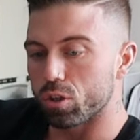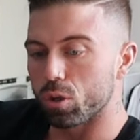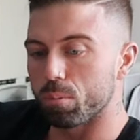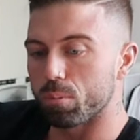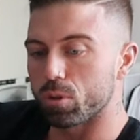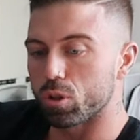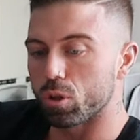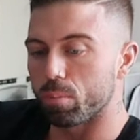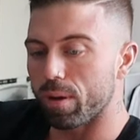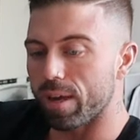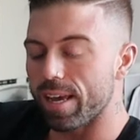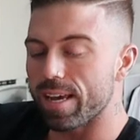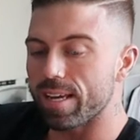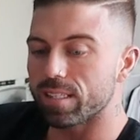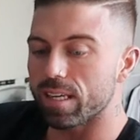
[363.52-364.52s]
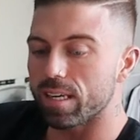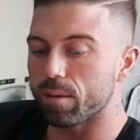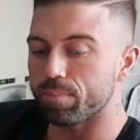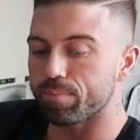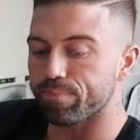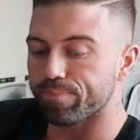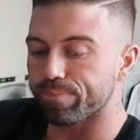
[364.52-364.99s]
super, super
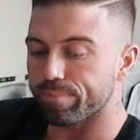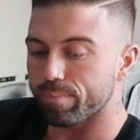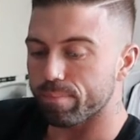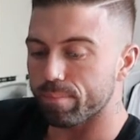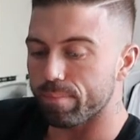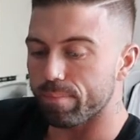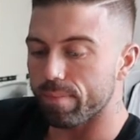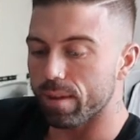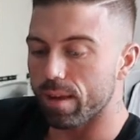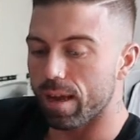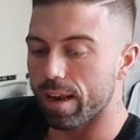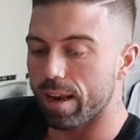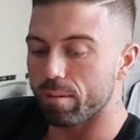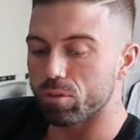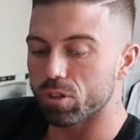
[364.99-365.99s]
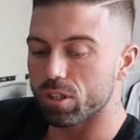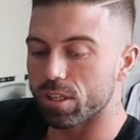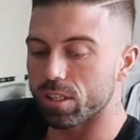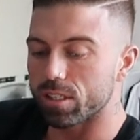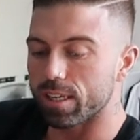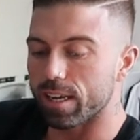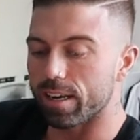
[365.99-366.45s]
easy. And I'm just going
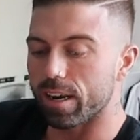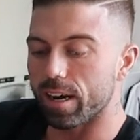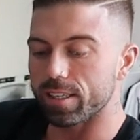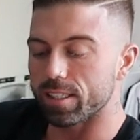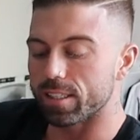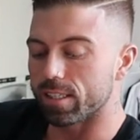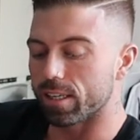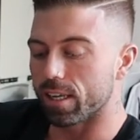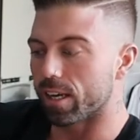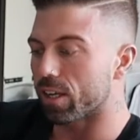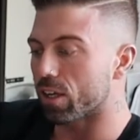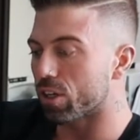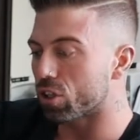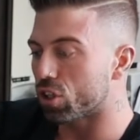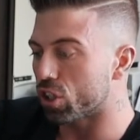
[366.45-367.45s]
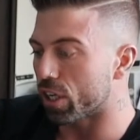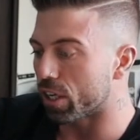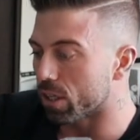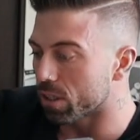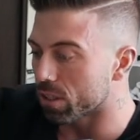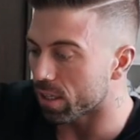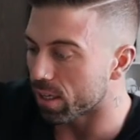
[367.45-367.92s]
to sit nice and
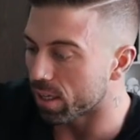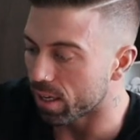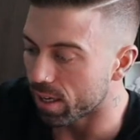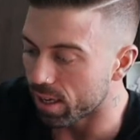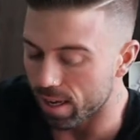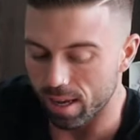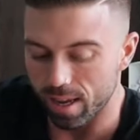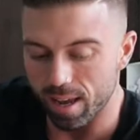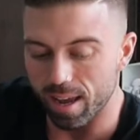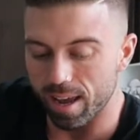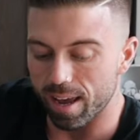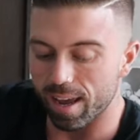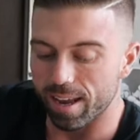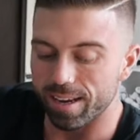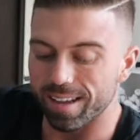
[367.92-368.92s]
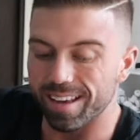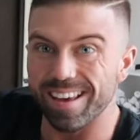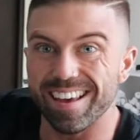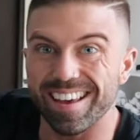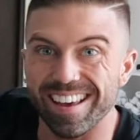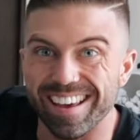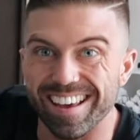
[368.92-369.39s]
chilled and
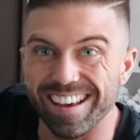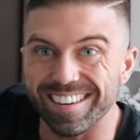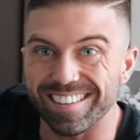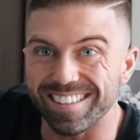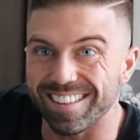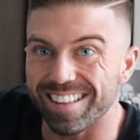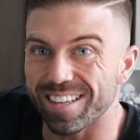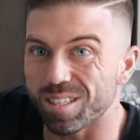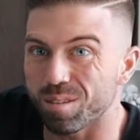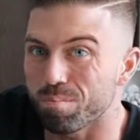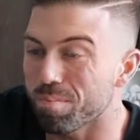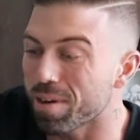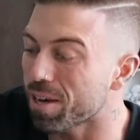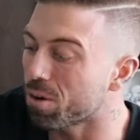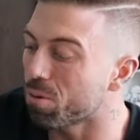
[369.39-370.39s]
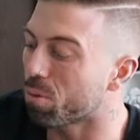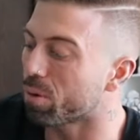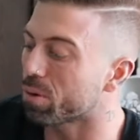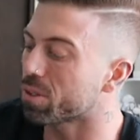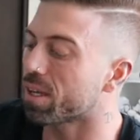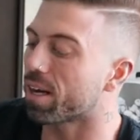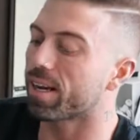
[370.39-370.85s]
eat this meal
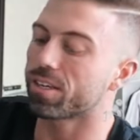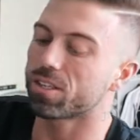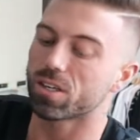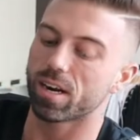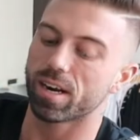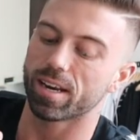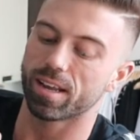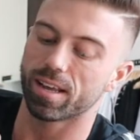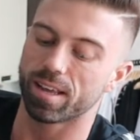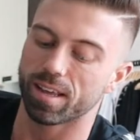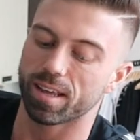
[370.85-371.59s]
whilst I try and